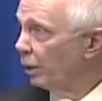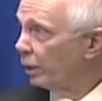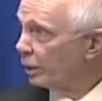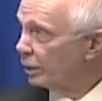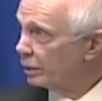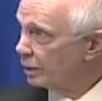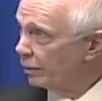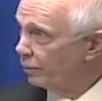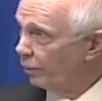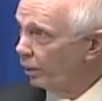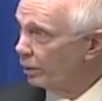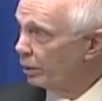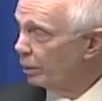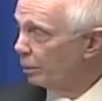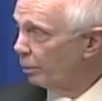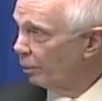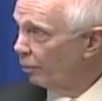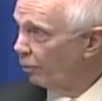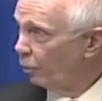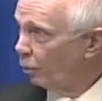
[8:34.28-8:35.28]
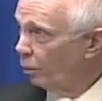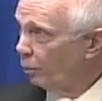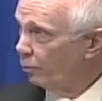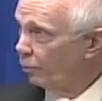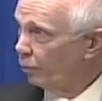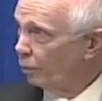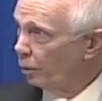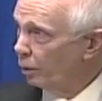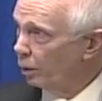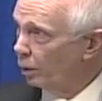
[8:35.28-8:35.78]
markets have
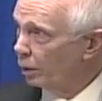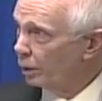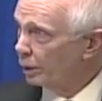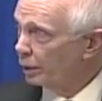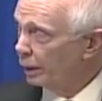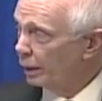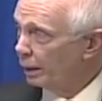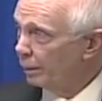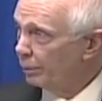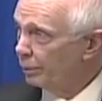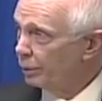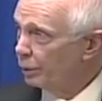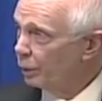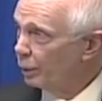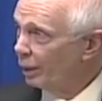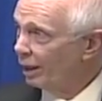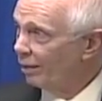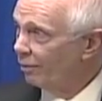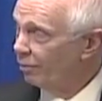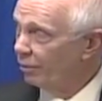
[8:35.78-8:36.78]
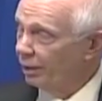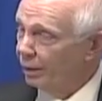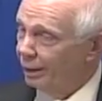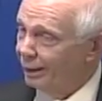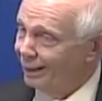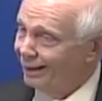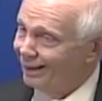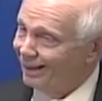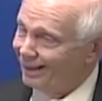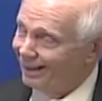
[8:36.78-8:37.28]
underperformed for a long time. Do you have
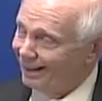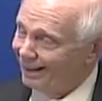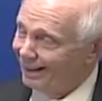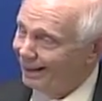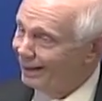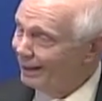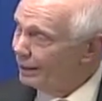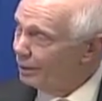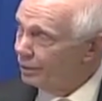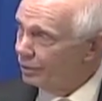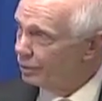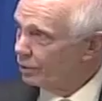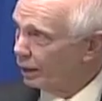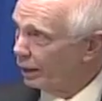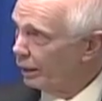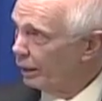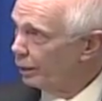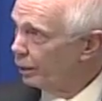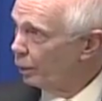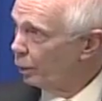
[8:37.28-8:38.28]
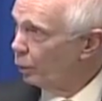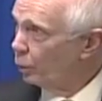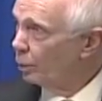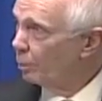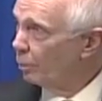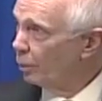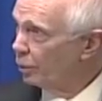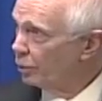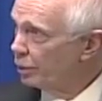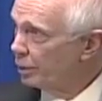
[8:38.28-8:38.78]
any desire to own
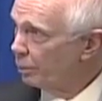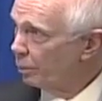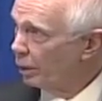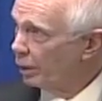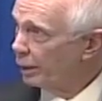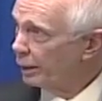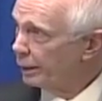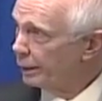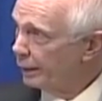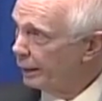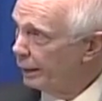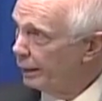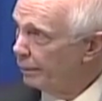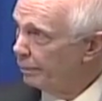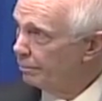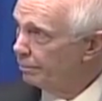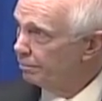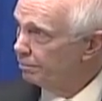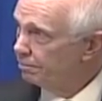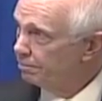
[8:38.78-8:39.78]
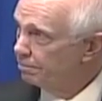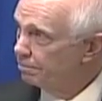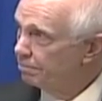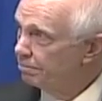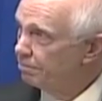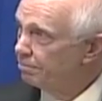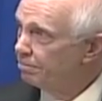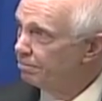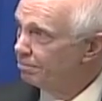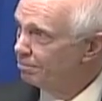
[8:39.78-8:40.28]
emerging market debt?
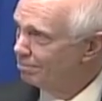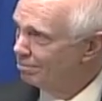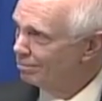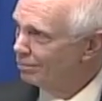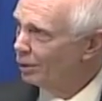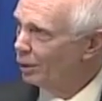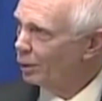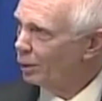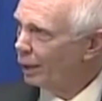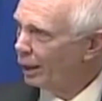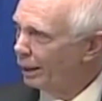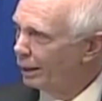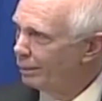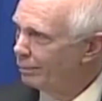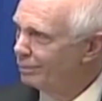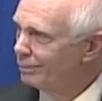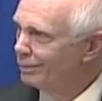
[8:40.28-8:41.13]
No. Okay.